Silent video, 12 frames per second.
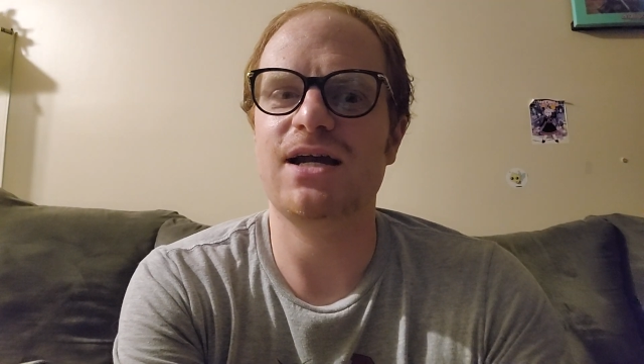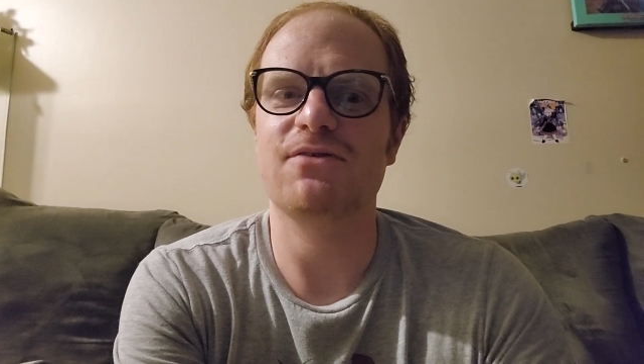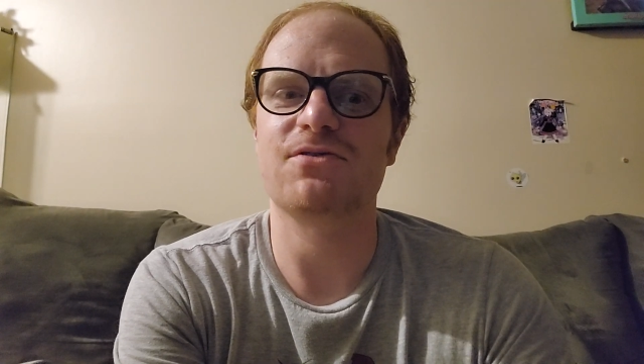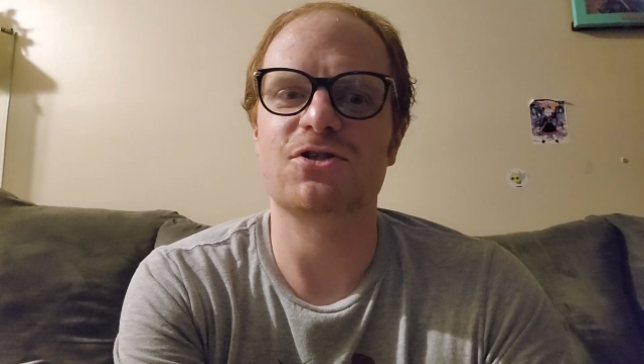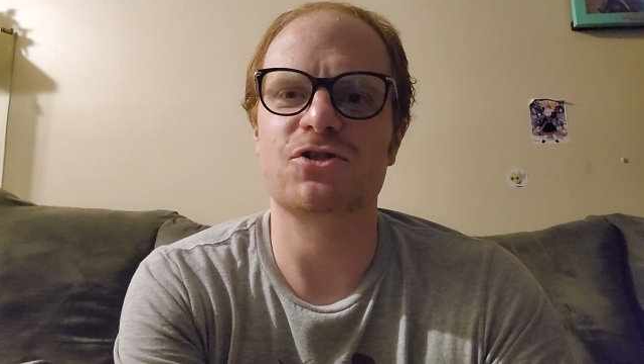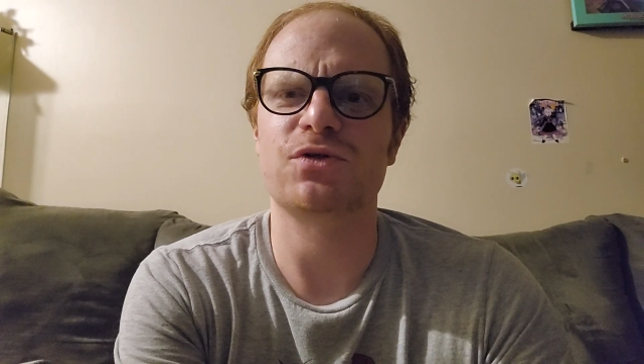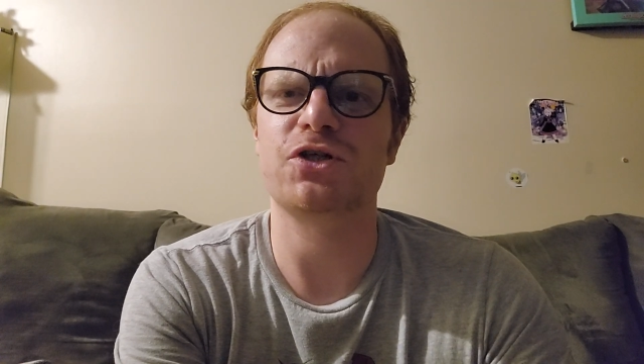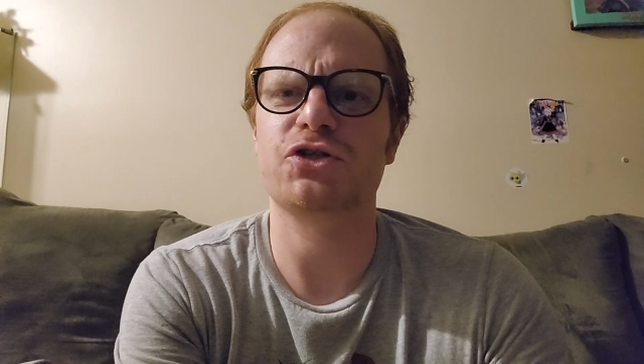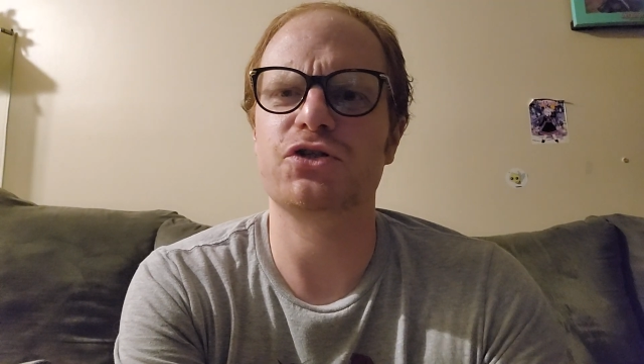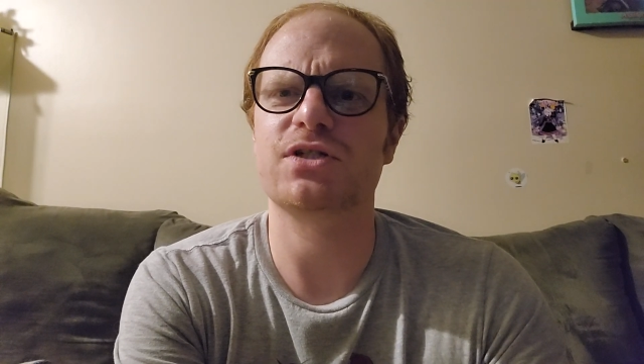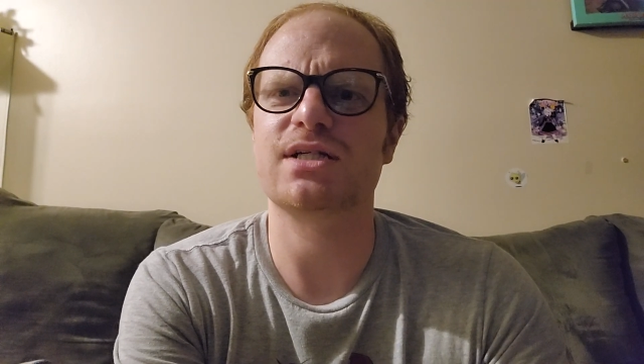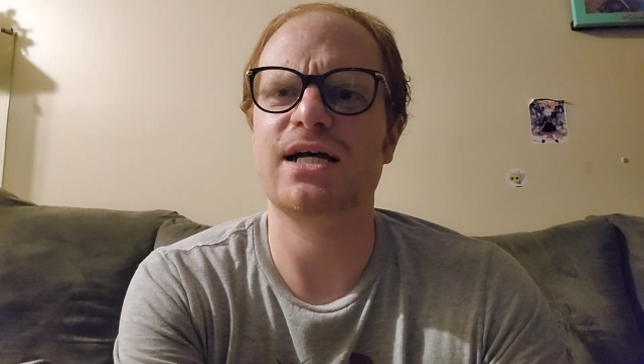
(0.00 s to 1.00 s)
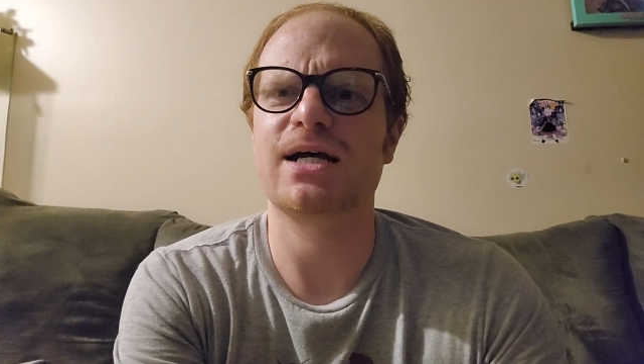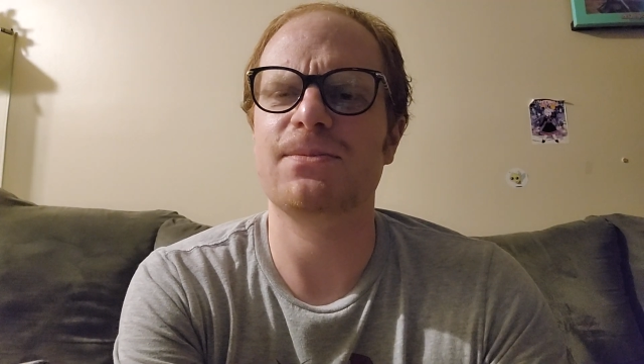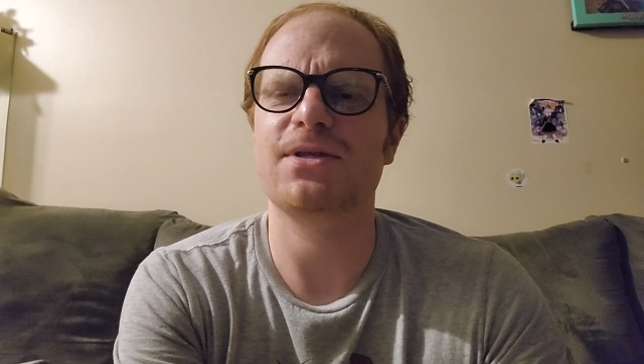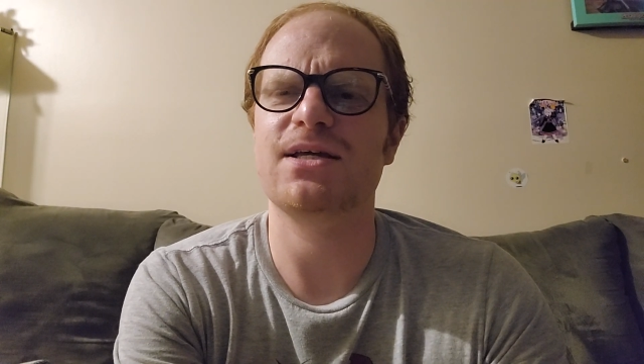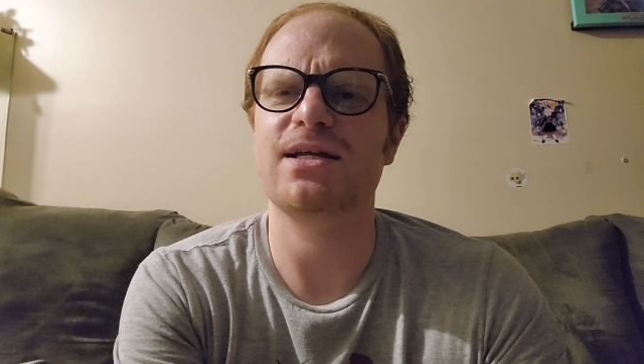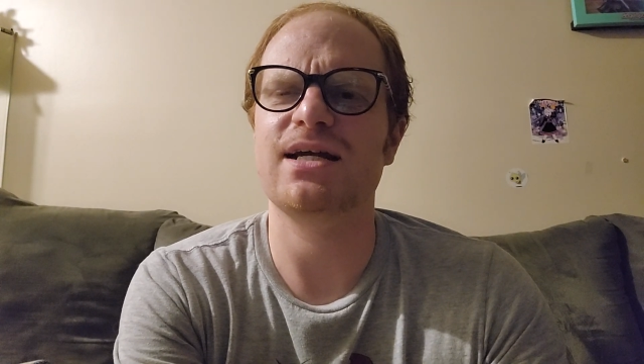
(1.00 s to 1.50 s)
have the sweatshirts on,
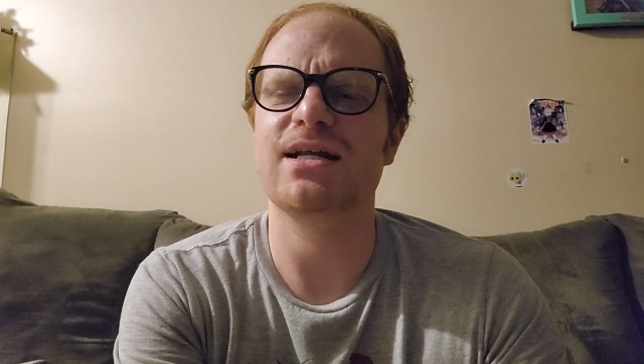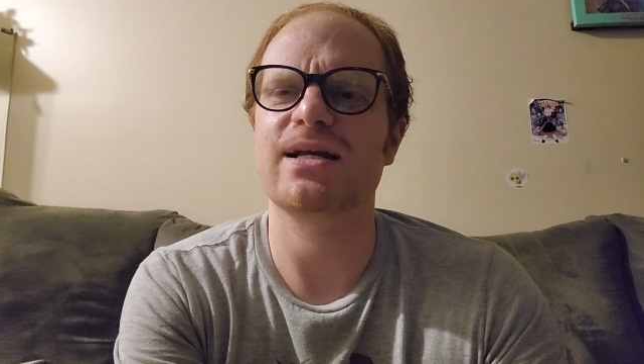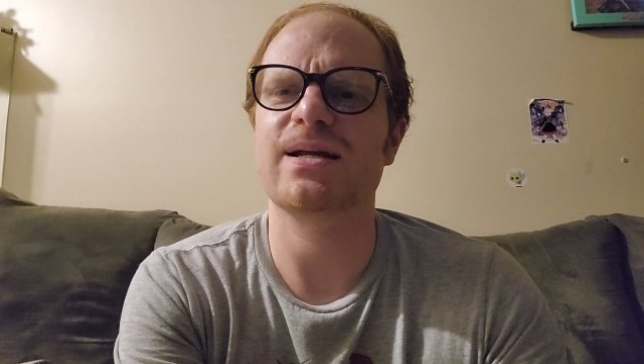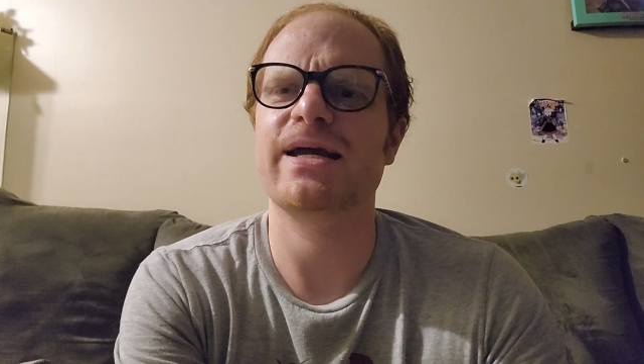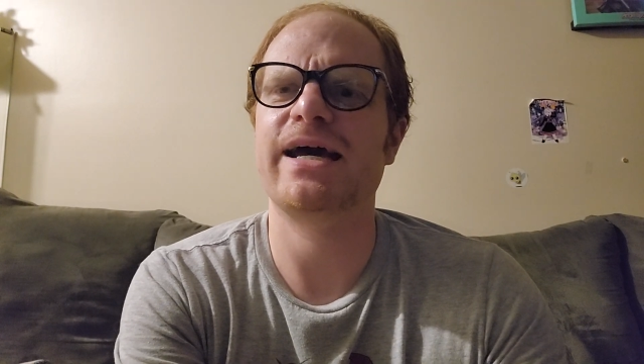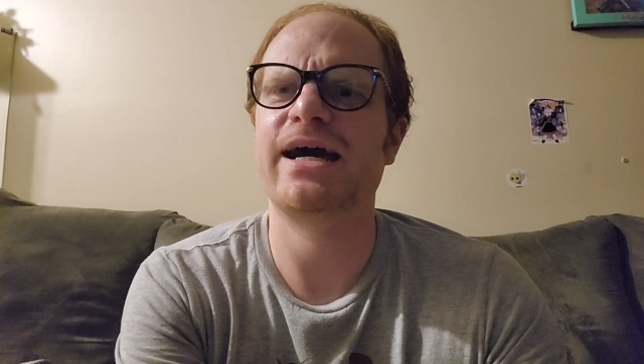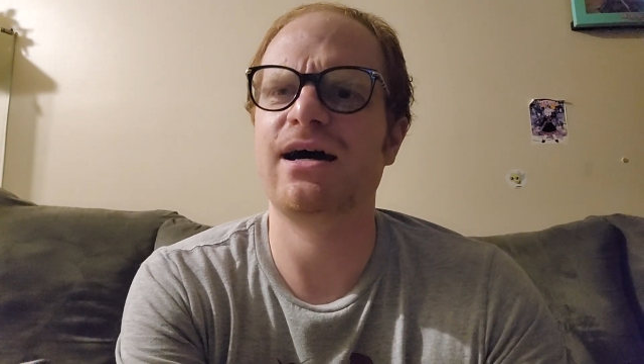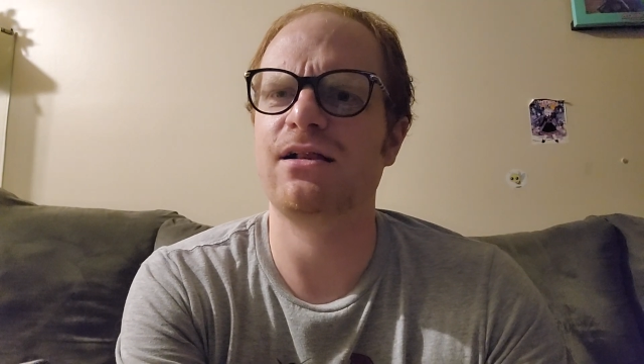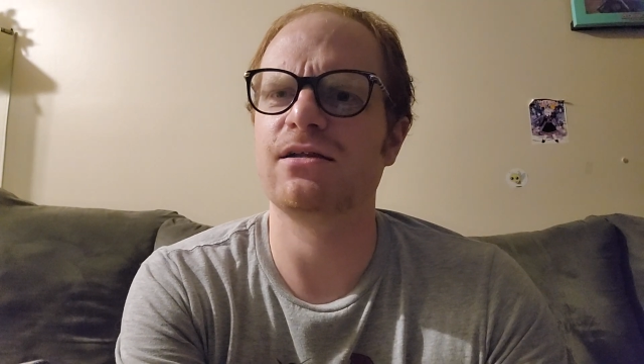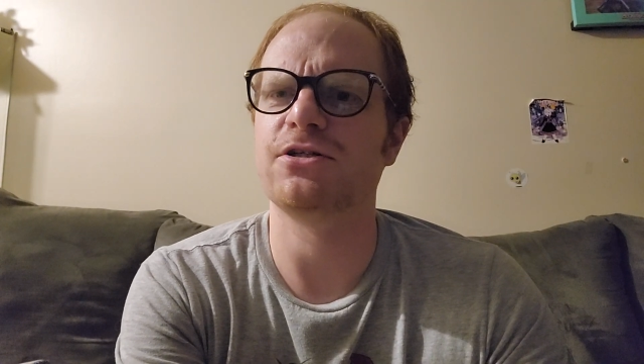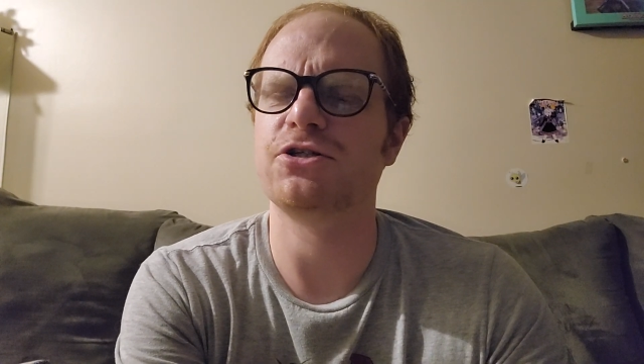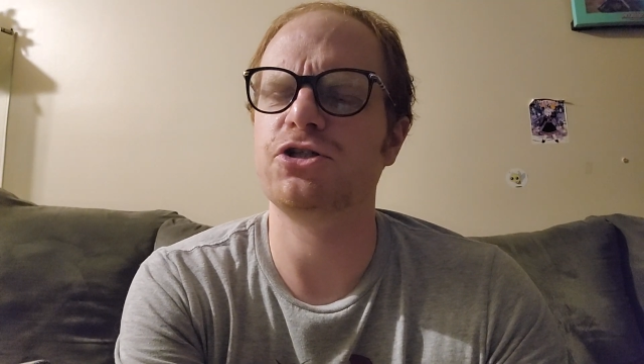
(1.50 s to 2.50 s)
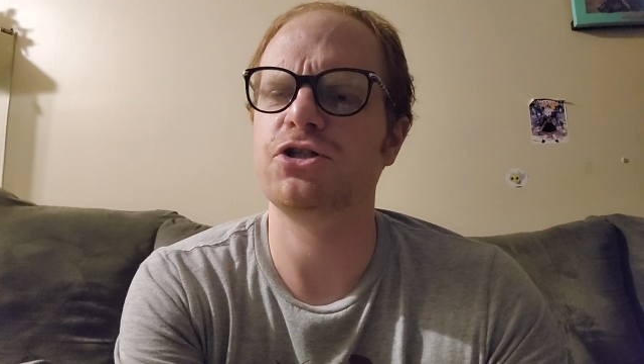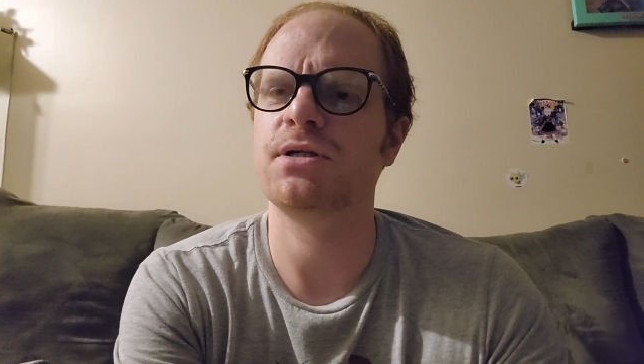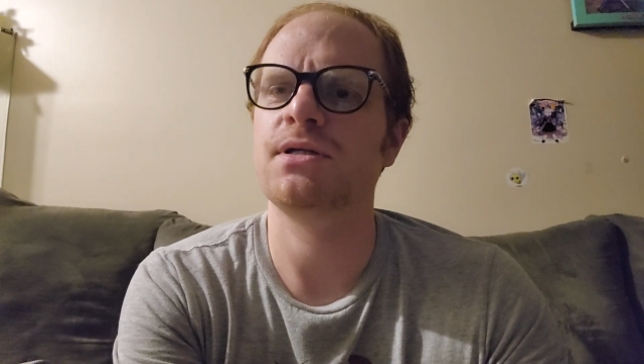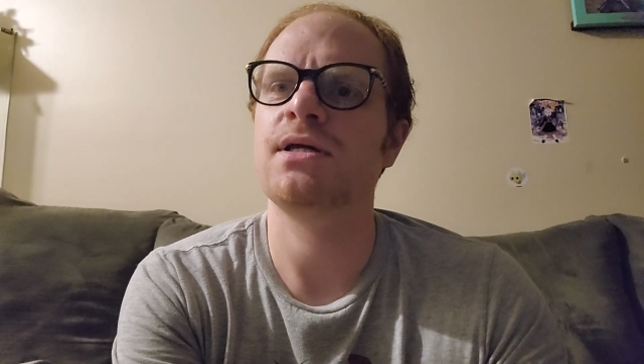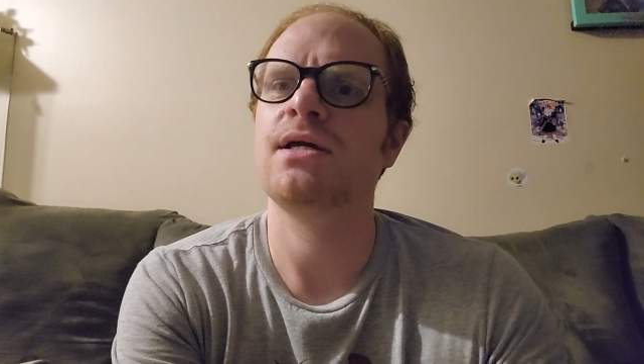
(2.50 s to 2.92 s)
but then at a college